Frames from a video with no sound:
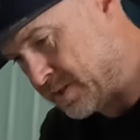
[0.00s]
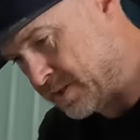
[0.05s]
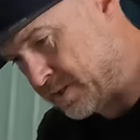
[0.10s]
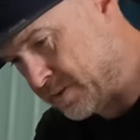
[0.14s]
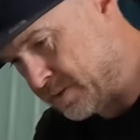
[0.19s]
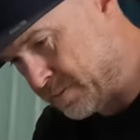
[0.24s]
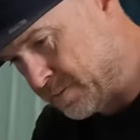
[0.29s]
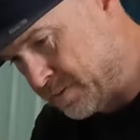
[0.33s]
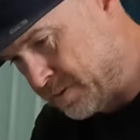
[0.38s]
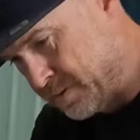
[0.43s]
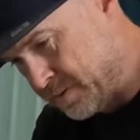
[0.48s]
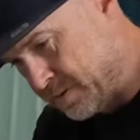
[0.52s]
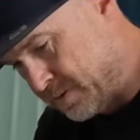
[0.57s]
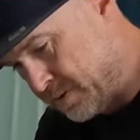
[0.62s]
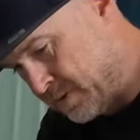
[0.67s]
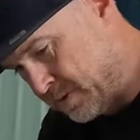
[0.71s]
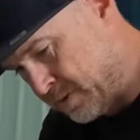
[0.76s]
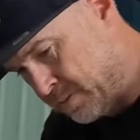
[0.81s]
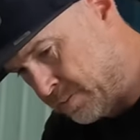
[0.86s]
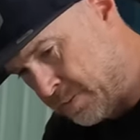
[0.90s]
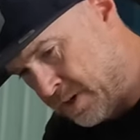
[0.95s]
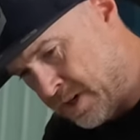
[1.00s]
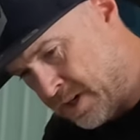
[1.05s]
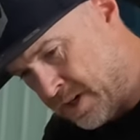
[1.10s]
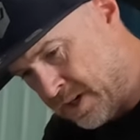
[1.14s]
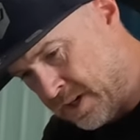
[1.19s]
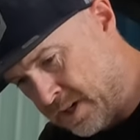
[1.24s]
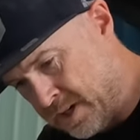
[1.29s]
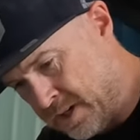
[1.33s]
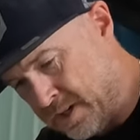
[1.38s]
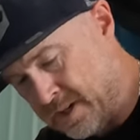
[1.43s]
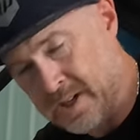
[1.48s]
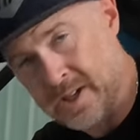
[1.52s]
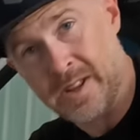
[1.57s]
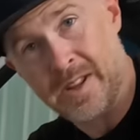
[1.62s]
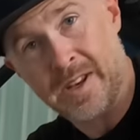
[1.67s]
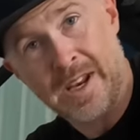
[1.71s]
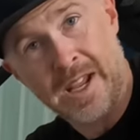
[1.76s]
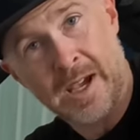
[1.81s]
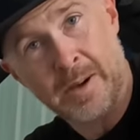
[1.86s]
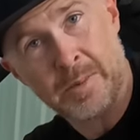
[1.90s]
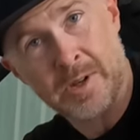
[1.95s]
So don't mind uh,
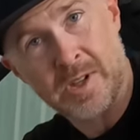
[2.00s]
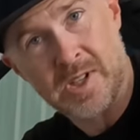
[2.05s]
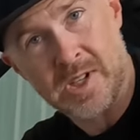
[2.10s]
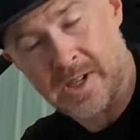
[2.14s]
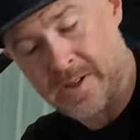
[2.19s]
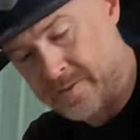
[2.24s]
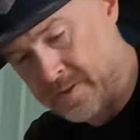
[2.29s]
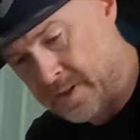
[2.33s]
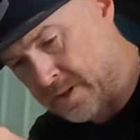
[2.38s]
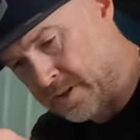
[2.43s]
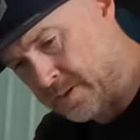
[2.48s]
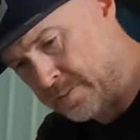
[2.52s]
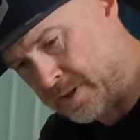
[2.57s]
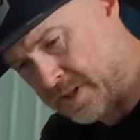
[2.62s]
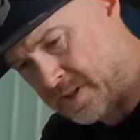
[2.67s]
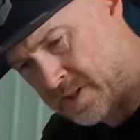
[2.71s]
the damage that I've done to